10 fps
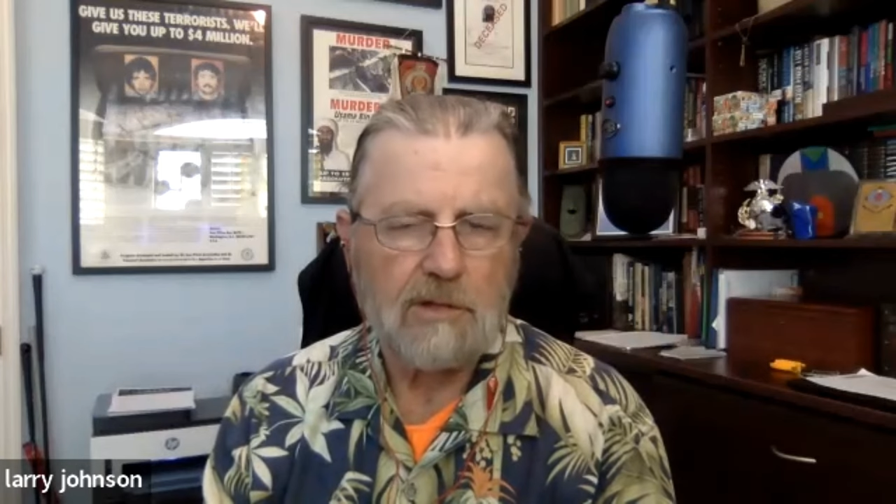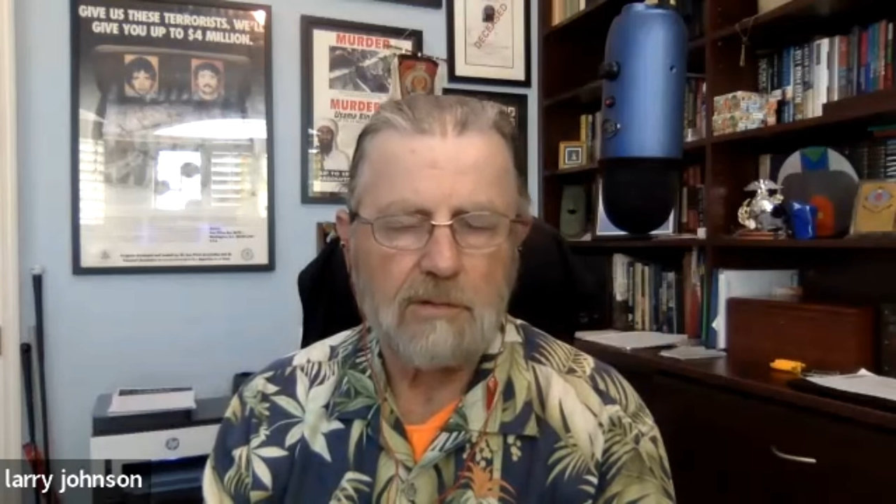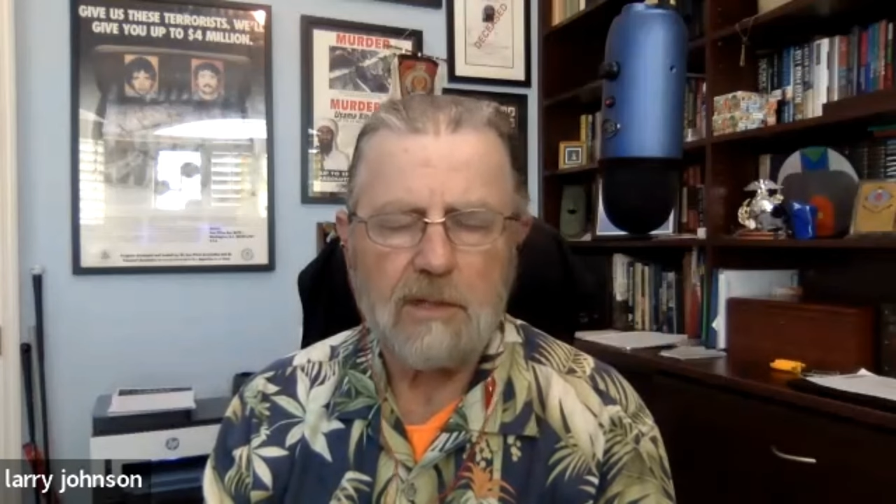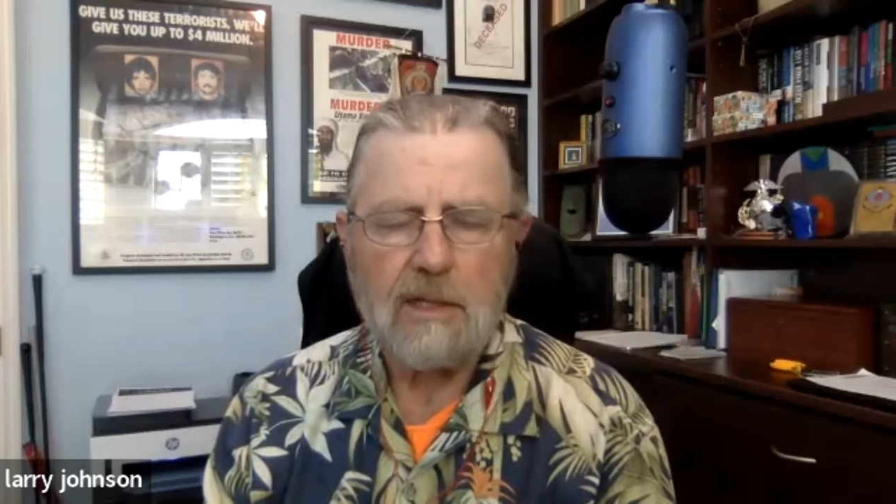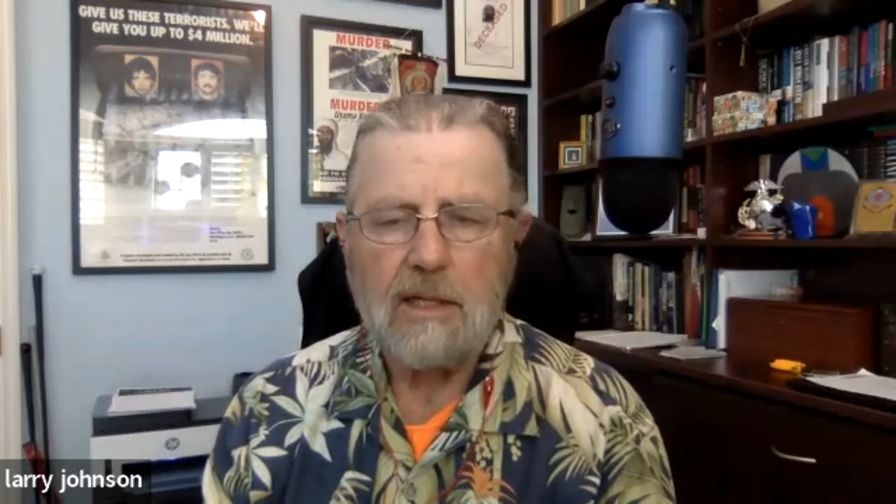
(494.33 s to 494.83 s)

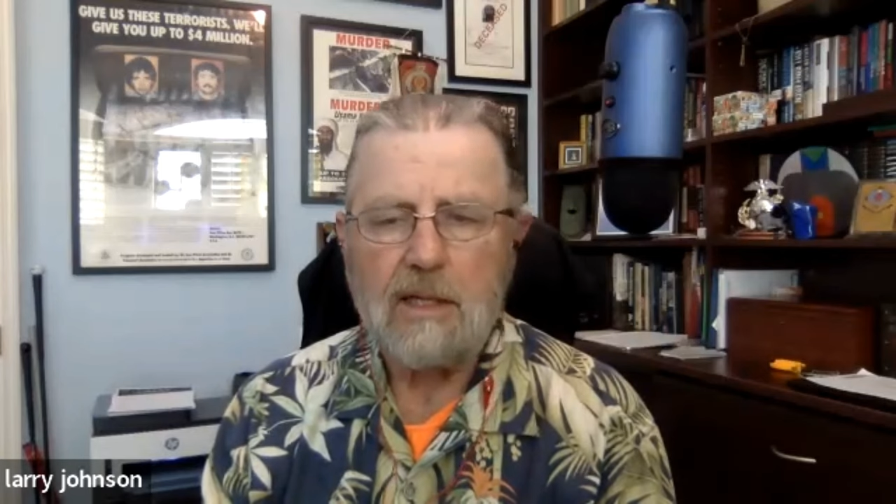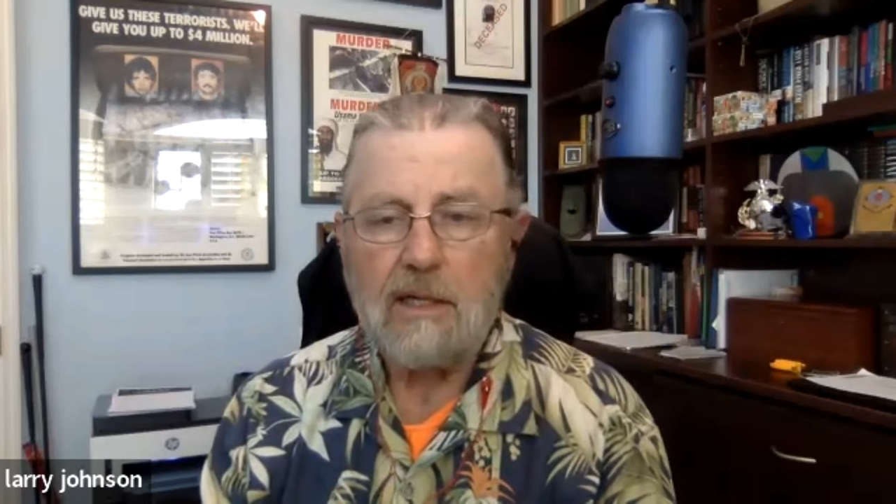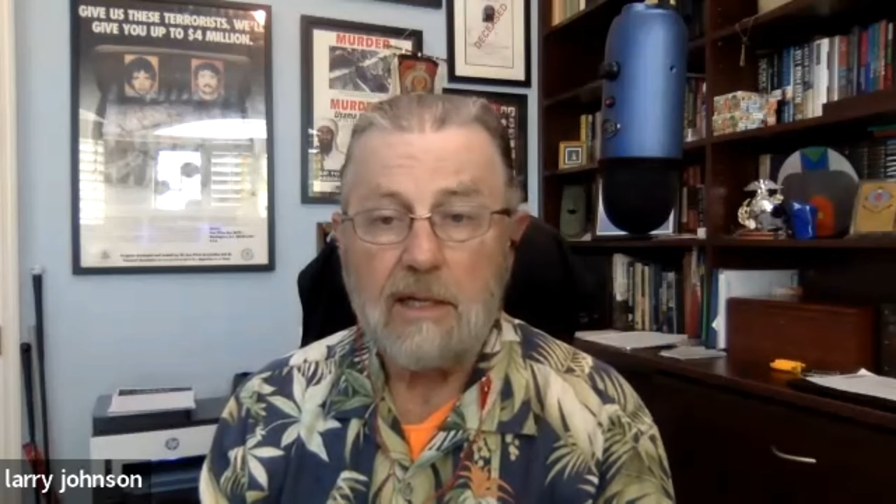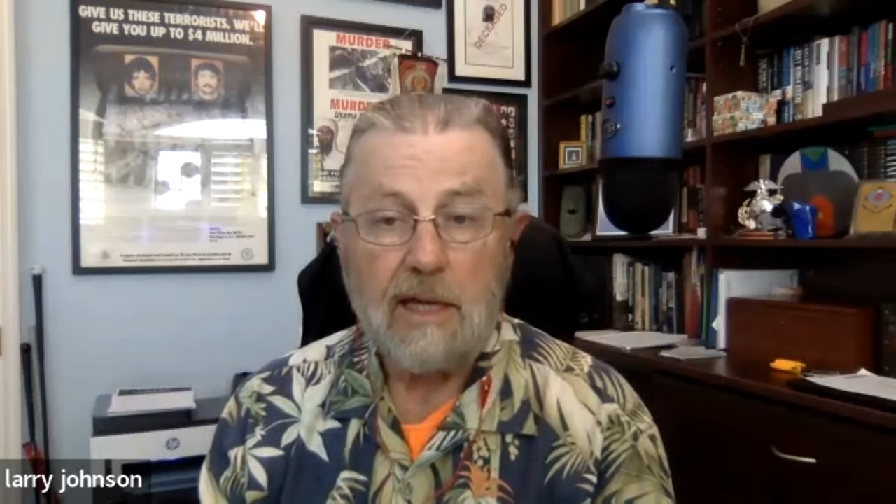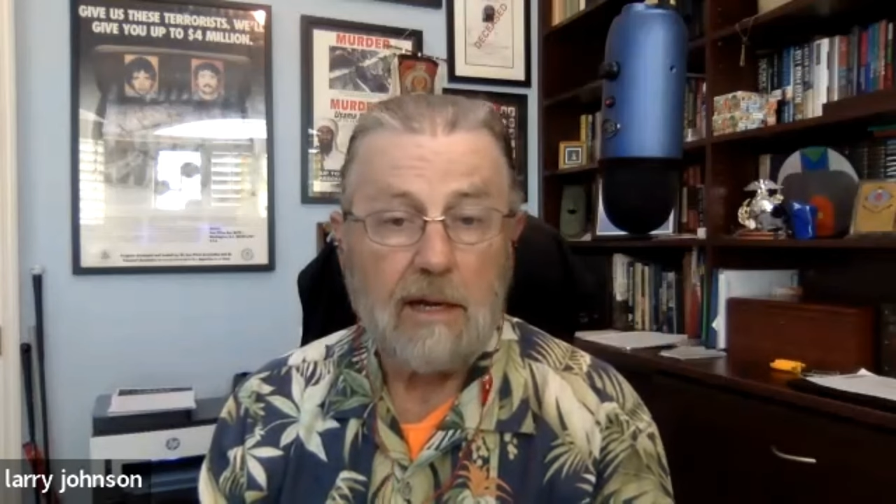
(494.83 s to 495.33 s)
So,
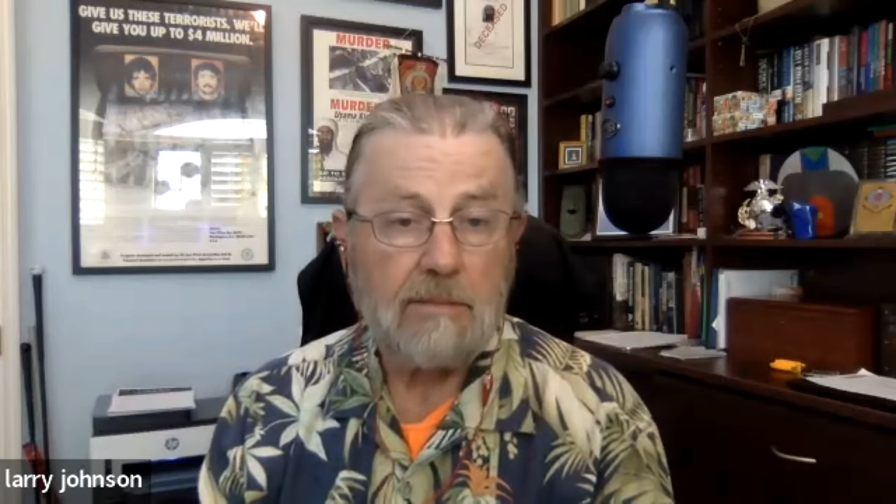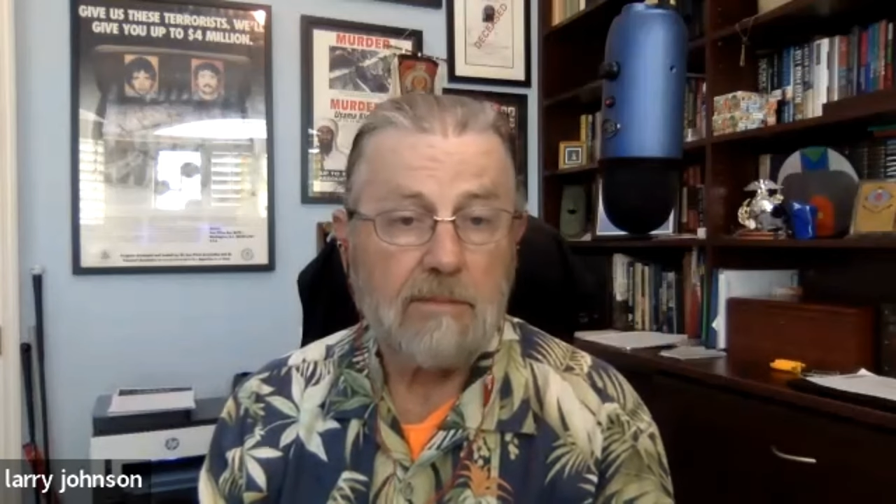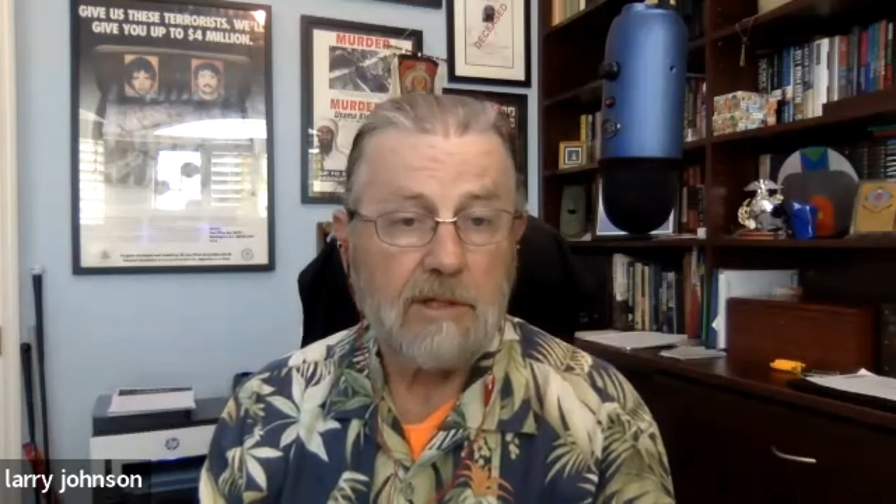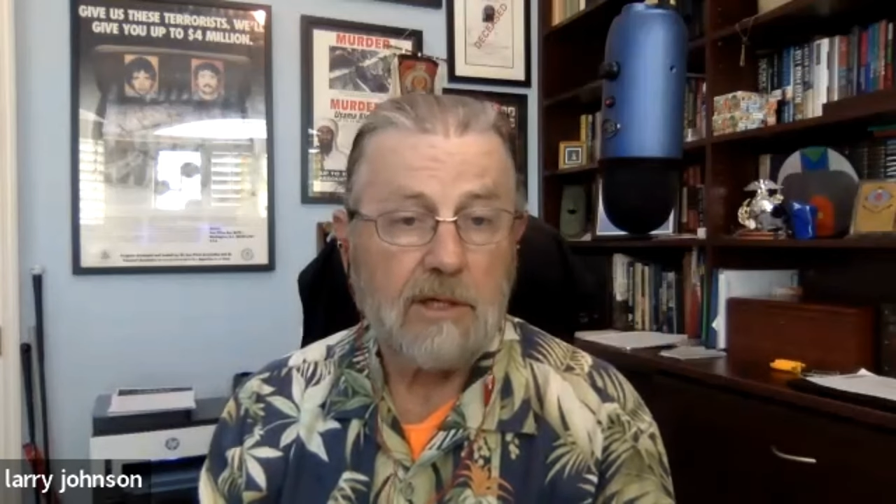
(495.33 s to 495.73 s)
yeah